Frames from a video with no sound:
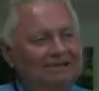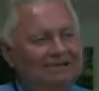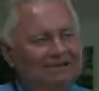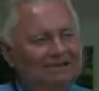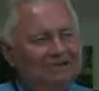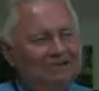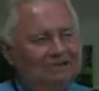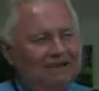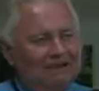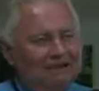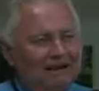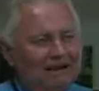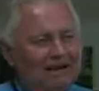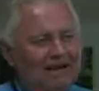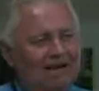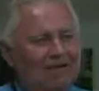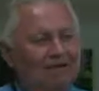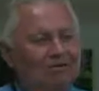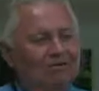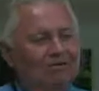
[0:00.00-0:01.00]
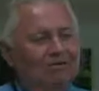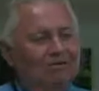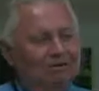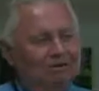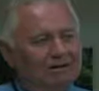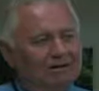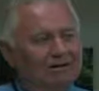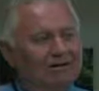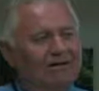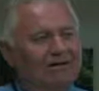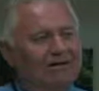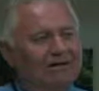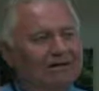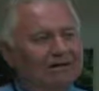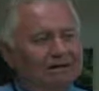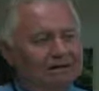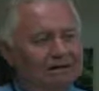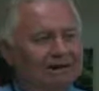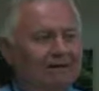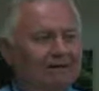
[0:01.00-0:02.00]
is now
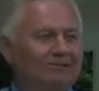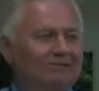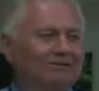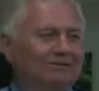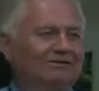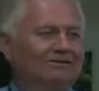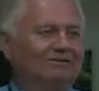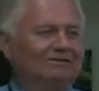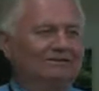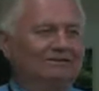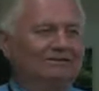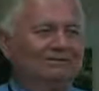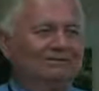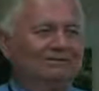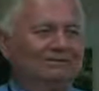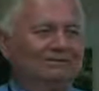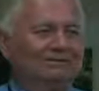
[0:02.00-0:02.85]
literally timeless.